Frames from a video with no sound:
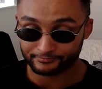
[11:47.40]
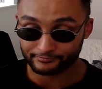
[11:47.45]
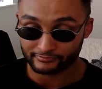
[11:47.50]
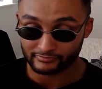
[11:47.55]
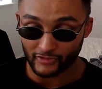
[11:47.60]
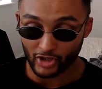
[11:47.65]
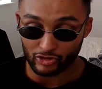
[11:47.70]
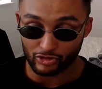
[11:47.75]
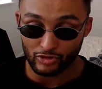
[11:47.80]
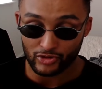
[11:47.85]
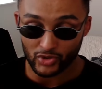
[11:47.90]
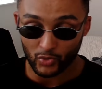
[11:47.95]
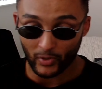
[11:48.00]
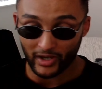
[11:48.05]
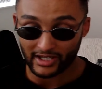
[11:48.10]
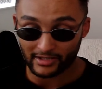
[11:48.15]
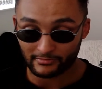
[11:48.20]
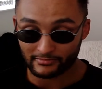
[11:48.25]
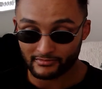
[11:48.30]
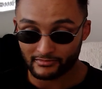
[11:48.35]
a
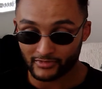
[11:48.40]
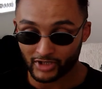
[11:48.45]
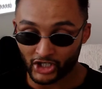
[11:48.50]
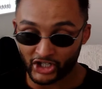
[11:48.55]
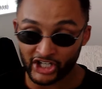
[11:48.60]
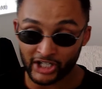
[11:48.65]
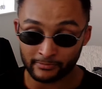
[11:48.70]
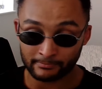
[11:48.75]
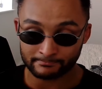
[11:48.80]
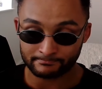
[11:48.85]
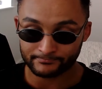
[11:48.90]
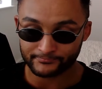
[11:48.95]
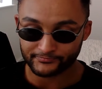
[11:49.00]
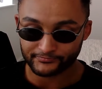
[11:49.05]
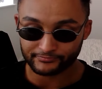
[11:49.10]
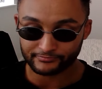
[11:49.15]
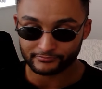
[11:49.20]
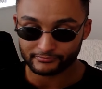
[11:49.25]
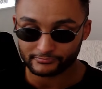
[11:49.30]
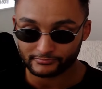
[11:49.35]
cruiserweight, Cunningham.
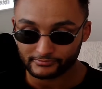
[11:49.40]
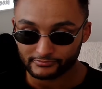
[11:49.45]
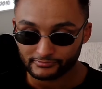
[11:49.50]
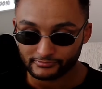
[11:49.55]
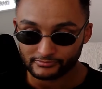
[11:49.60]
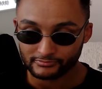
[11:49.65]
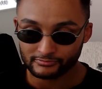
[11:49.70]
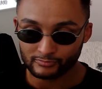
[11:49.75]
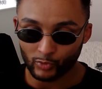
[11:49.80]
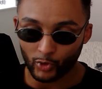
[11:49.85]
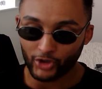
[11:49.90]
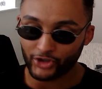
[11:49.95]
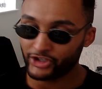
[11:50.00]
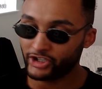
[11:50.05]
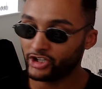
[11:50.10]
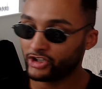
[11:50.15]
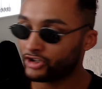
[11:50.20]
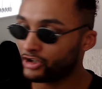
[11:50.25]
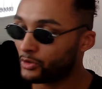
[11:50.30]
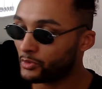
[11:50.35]
What do
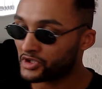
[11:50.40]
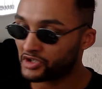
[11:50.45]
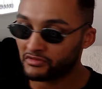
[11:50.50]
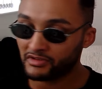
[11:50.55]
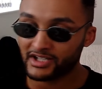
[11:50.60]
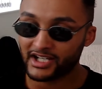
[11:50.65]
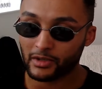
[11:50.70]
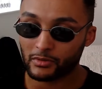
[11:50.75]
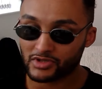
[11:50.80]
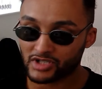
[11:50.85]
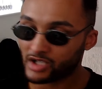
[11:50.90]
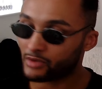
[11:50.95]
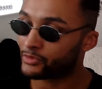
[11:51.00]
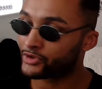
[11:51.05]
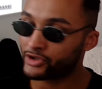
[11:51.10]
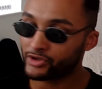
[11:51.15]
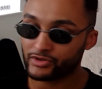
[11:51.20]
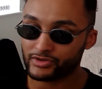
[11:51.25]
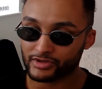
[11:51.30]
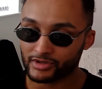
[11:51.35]
you do when you're in there with someone
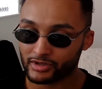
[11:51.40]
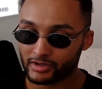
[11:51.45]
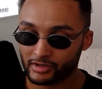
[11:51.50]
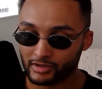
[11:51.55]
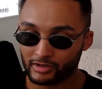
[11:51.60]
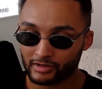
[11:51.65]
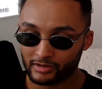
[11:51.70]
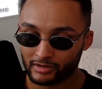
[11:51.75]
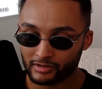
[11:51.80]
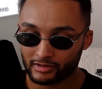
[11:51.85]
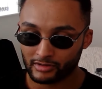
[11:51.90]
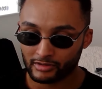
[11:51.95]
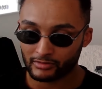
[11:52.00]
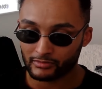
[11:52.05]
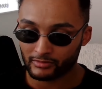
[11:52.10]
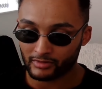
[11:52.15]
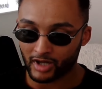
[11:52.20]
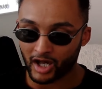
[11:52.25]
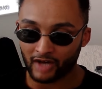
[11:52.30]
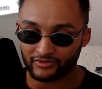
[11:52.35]
who's
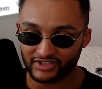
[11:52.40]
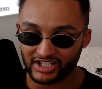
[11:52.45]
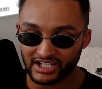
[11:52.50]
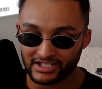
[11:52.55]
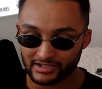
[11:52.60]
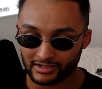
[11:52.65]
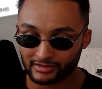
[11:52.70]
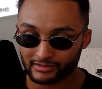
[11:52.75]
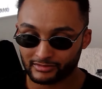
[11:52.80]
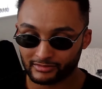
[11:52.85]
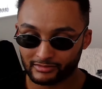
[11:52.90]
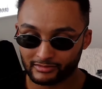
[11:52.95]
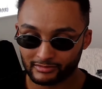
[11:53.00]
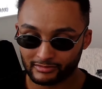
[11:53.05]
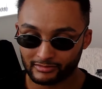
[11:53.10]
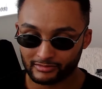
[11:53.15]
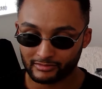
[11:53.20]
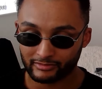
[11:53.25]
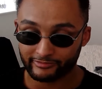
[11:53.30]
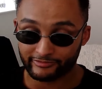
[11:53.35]
half decent?
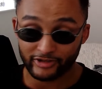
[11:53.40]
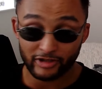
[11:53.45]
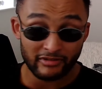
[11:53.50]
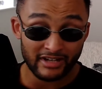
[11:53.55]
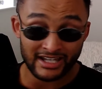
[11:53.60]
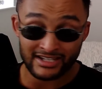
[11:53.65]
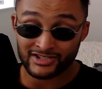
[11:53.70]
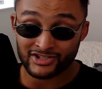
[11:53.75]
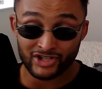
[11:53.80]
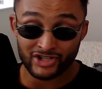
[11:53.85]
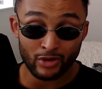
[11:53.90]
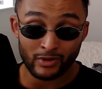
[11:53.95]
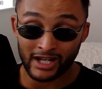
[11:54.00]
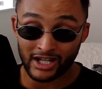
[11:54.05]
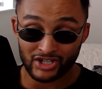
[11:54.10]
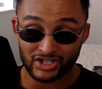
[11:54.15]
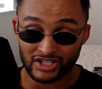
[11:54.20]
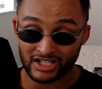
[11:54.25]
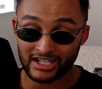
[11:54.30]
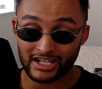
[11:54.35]
Fury hasn't shown
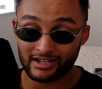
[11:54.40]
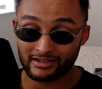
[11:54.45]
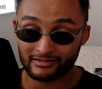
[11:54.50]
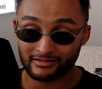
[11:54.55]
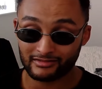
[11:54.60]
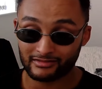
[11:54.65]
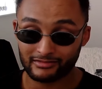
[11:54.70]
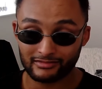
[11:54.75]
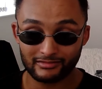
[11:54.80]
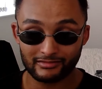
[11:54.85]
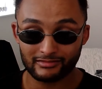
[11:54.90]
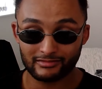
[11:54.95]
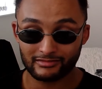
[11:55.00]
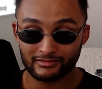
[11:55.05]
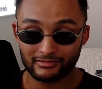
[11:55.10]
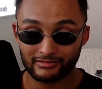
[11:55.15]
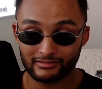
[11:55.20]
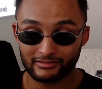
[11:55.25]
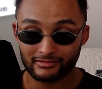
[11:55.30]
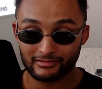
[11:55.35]
actually yet.
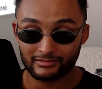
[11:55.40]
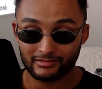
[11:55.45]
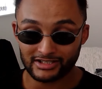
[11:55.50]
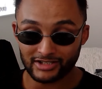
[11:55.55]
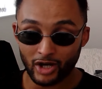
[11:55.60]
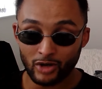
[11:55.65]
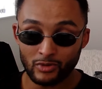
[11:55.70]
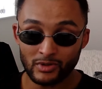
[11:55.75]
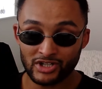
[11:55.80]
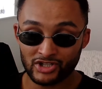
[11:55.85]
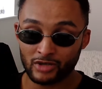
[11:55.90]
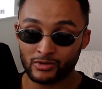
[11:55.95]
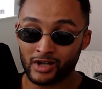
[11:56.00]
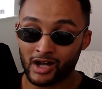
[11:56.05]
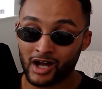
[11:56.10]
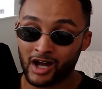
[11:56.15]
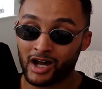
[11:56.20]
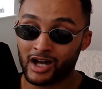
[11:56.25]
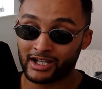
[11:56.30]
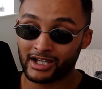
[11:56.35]
He's only shown
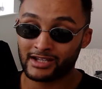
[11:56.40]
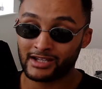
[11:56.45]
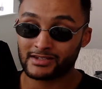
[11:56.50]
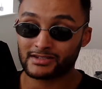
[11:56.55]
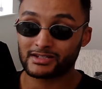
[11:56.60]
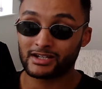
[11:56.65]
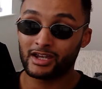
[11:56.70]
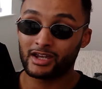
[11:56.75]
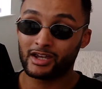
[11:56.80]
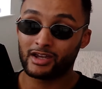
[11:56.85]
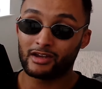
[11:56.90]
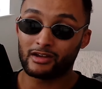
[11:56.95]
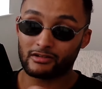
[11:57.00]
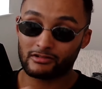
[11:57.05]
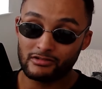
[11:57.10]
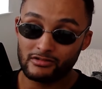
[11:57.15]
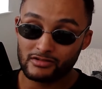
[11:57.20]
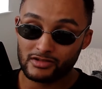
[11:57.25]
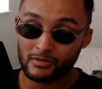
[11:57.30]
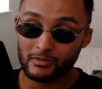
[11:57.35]
heart against a
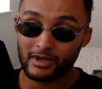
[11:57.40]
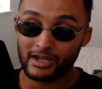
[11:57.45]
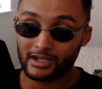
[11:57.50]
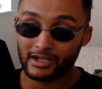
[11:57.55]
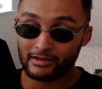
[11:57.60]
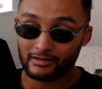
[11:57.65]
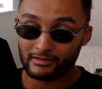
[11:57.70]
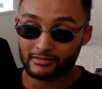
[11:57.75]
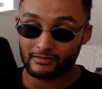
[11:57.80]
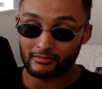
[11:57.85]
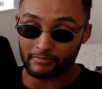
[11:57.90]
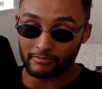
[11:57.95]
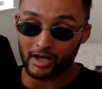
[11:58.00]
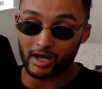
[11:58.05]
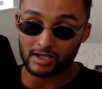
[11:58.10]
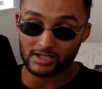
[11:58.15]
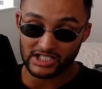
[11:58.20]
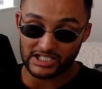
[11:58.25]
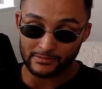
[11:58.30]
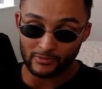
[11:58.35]
cruiserweight,
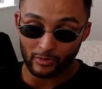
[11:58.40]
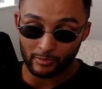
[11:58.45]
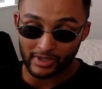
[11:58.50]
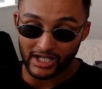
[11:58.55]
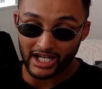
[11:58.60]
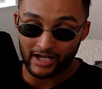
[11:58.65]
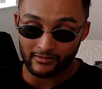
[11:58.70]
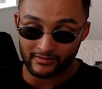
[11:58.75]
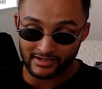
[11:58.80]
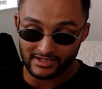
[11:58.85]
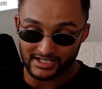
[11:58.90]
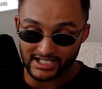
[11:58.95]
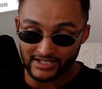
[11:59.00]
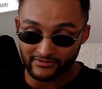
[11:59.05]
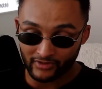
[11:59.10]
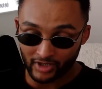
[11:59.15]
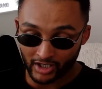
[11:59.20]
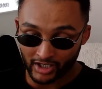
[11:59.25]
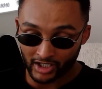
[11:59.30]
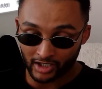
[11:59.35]
basketball player in Steve
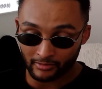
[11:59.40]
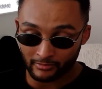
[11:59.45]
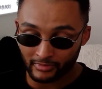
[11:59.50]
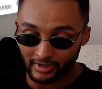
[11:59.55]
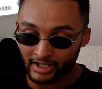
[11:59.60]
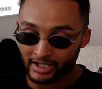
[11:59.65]
Cunningham